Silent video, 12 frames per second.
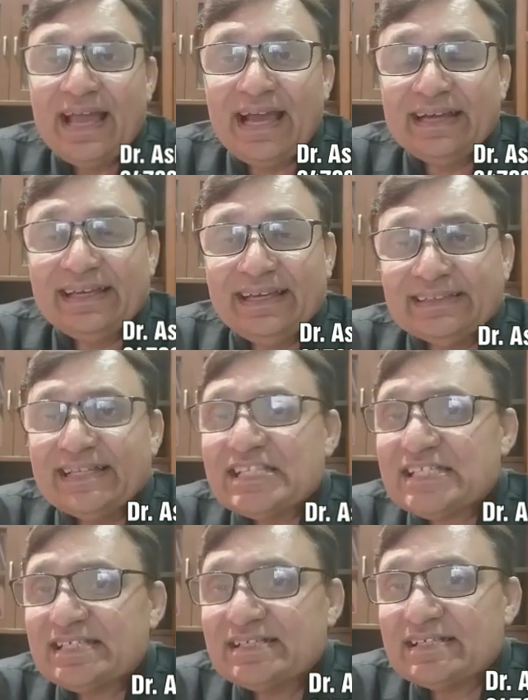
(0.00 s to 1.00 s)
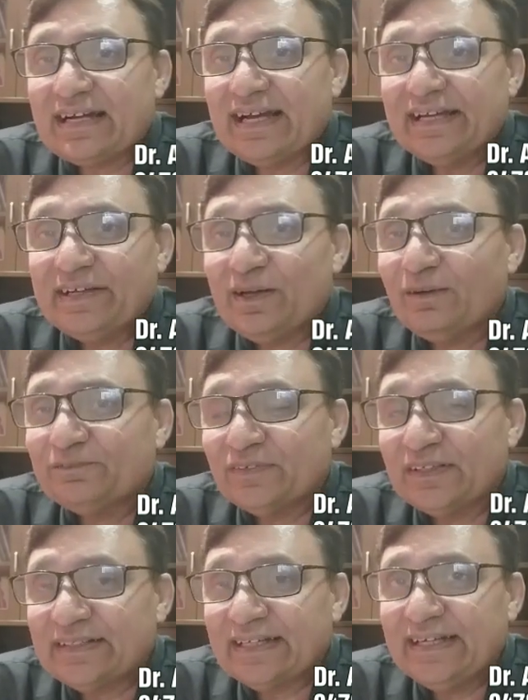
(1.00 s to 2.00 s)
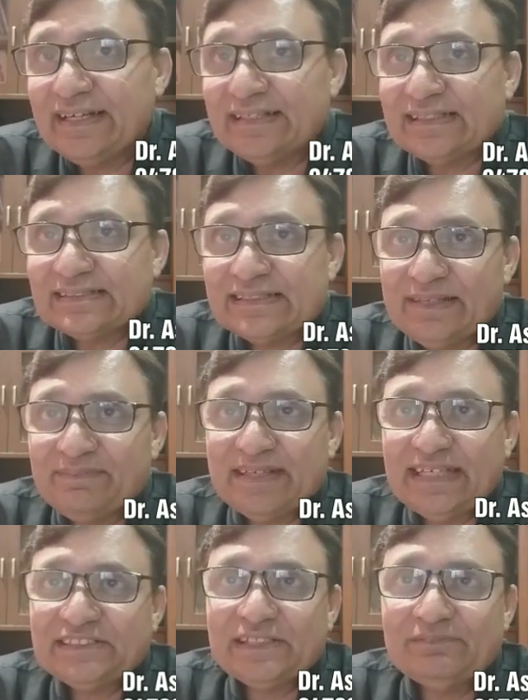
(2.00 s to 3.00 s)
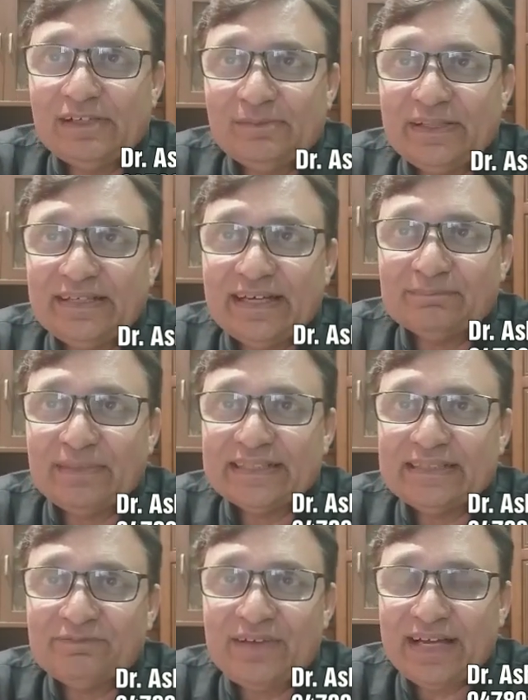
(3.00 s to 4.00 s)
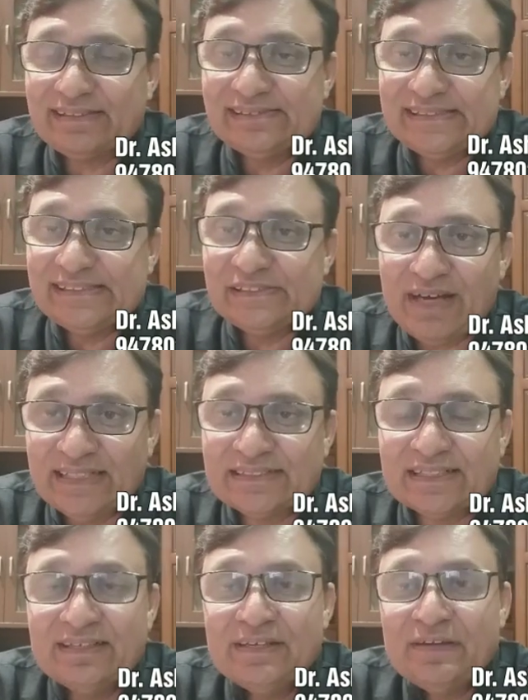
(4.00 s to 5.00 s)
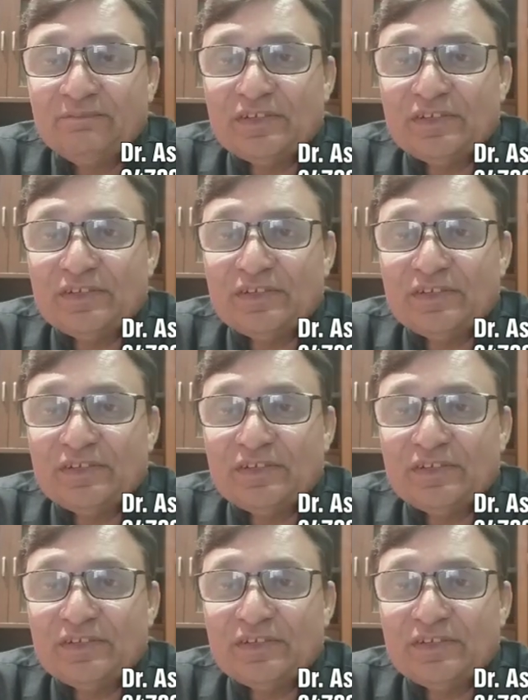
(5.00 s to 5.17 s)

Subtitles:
And in this kind of training, the certification will be done by the faculty advisor,